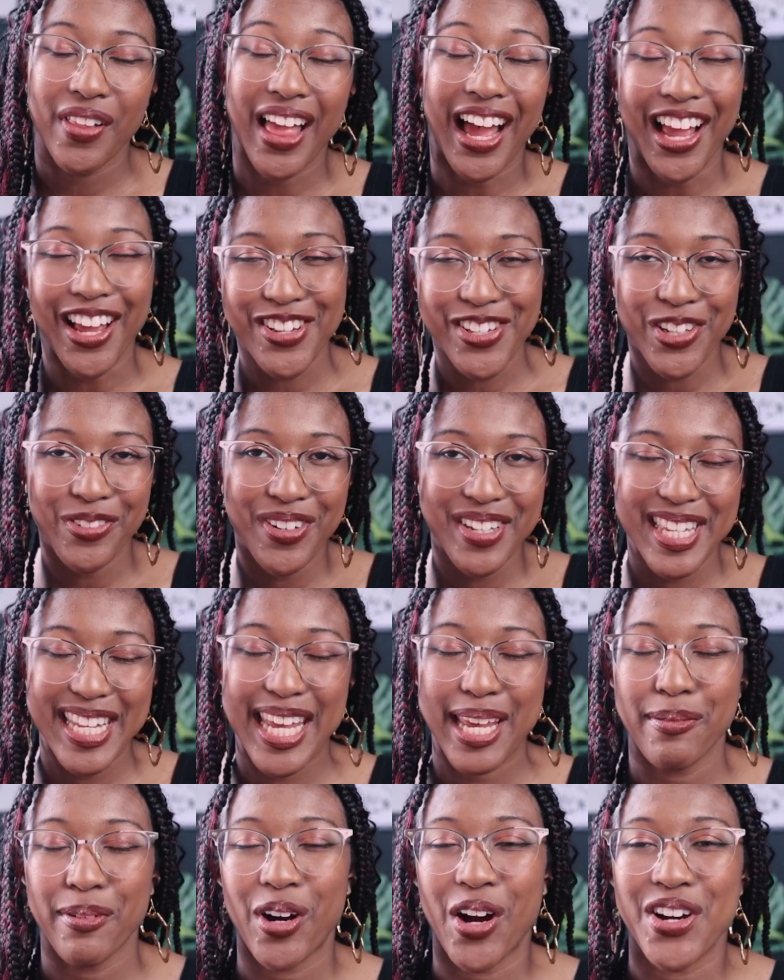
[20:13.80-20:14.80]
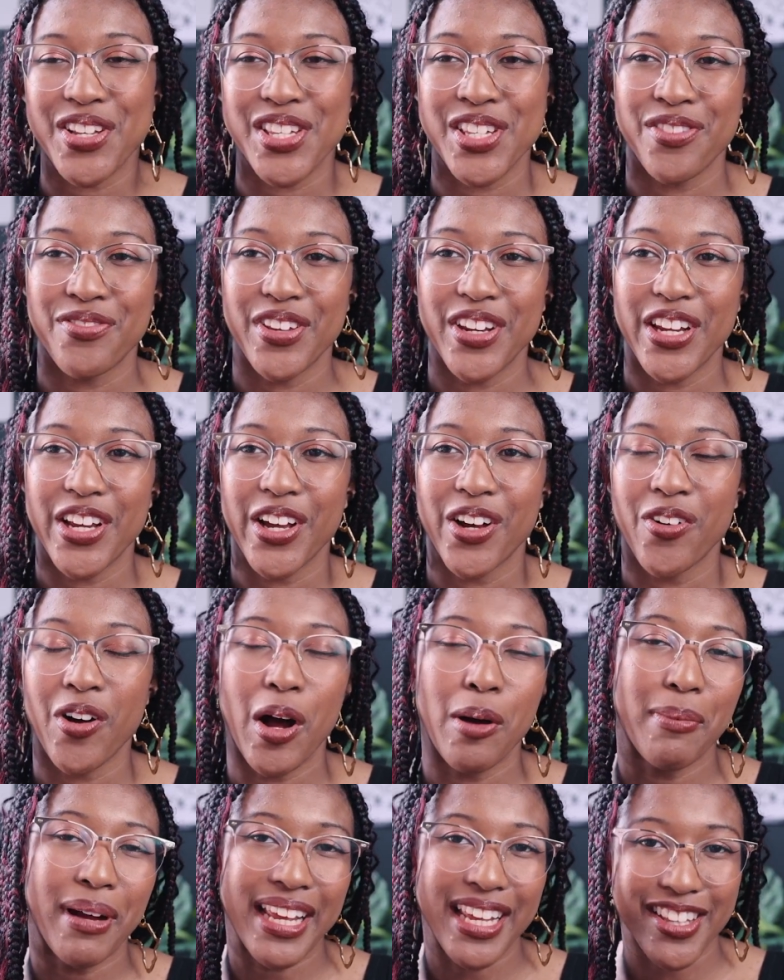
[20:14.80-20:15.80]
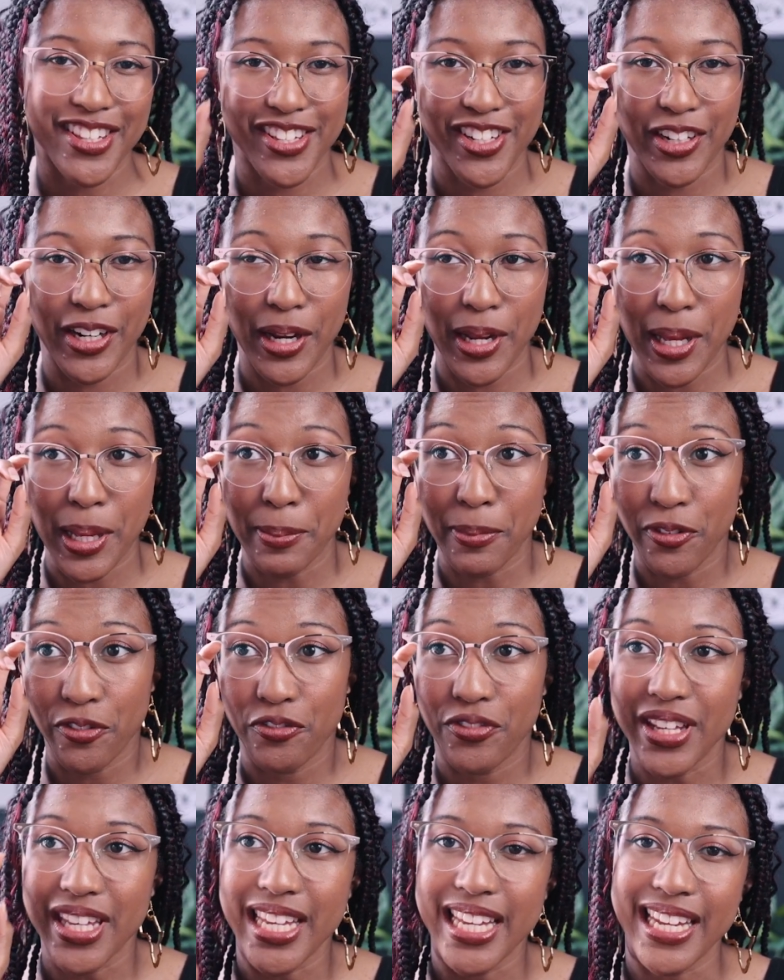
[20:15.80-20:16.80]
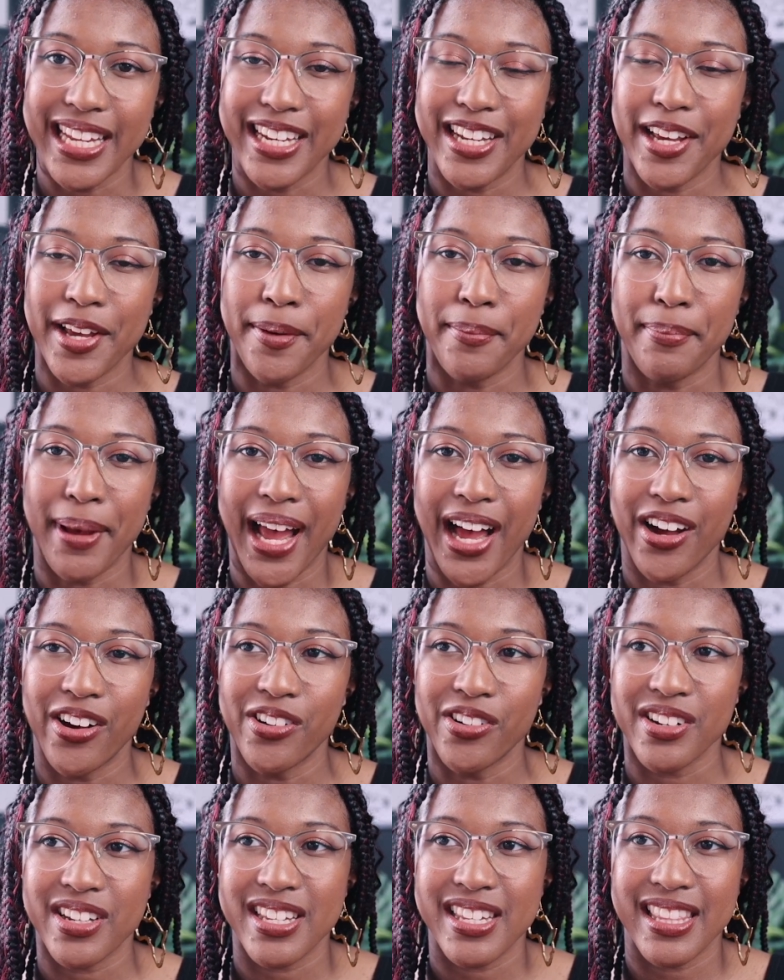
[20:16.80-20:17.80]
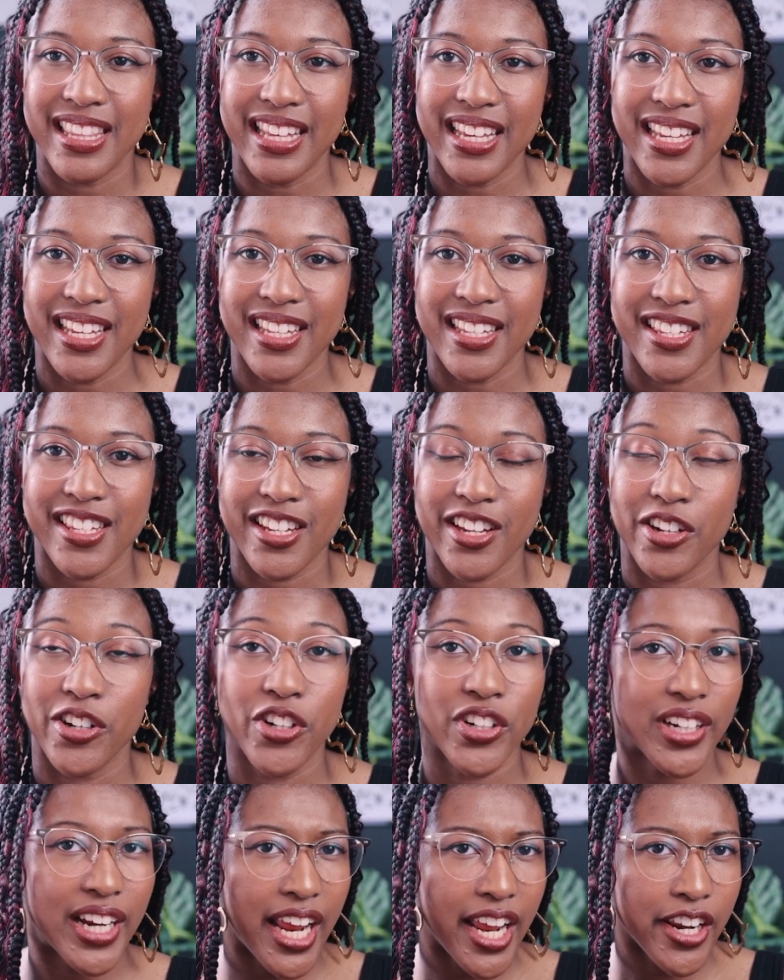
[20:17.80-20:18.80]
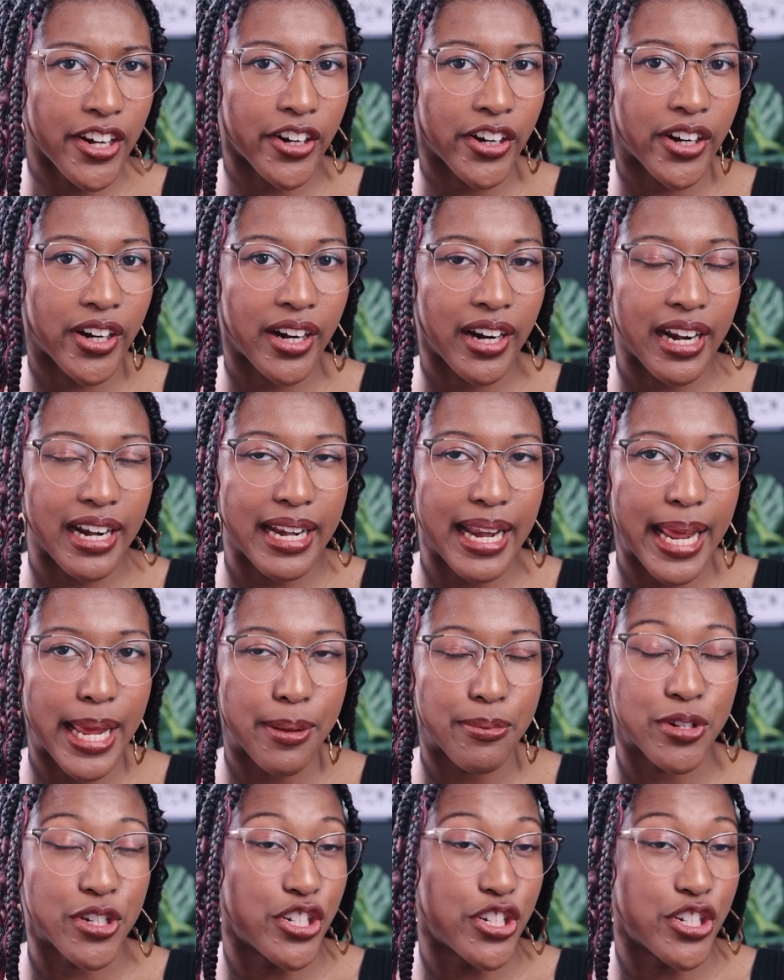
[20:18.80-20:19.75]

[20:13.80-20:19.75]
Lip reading: I also recently came across this video on my Instagram feed about this creator named